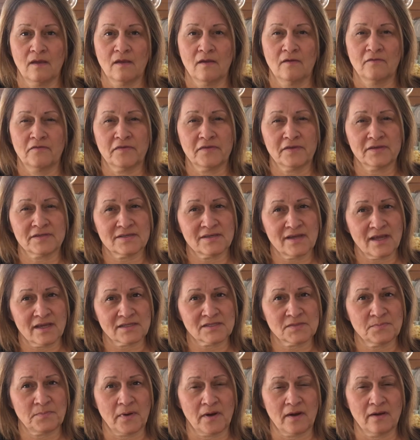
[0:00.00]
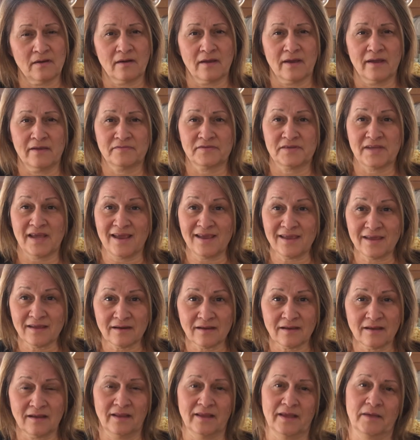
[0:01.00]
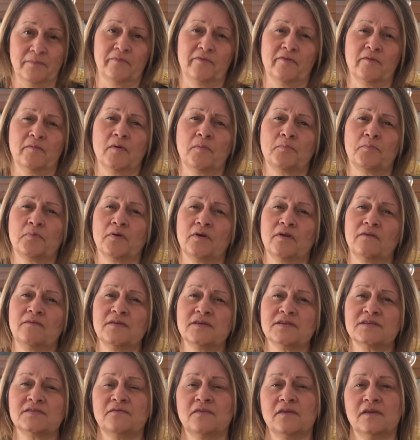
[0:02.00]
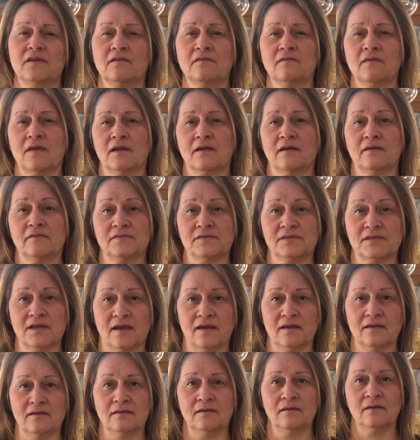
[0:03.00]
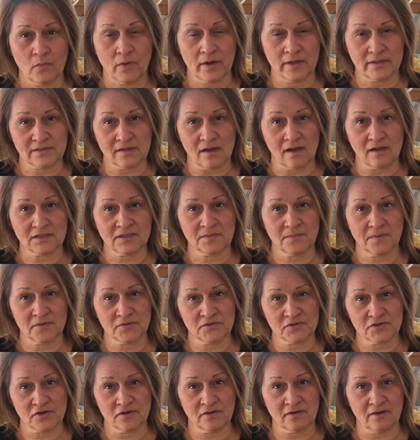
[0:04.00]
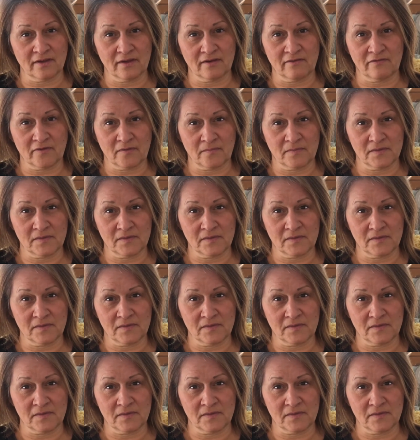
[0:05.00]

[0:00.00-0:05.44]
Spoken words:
For this next part, I've taken a clip from a previous video that I've done where I talked about journaling from